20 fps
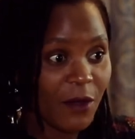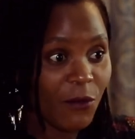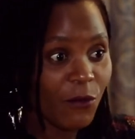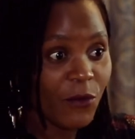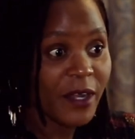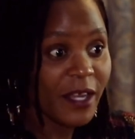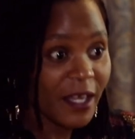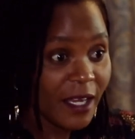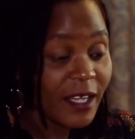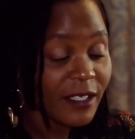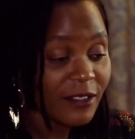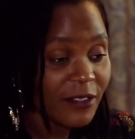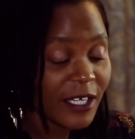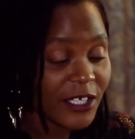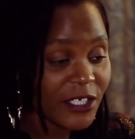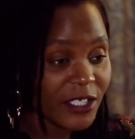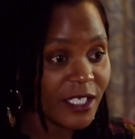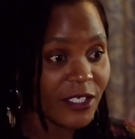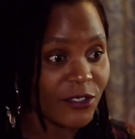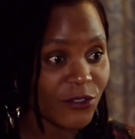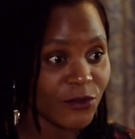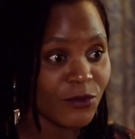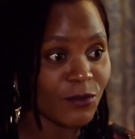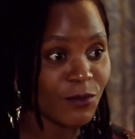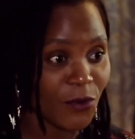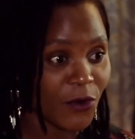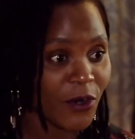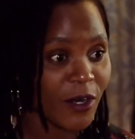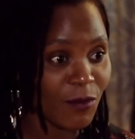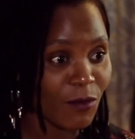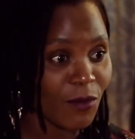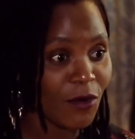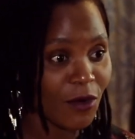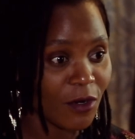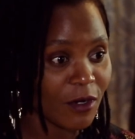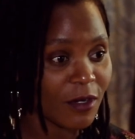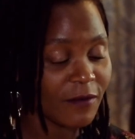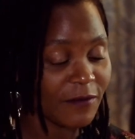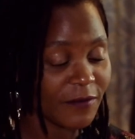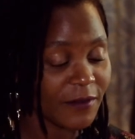we need to actually do more and
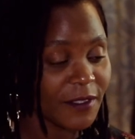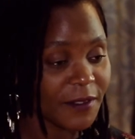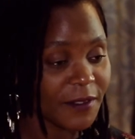more.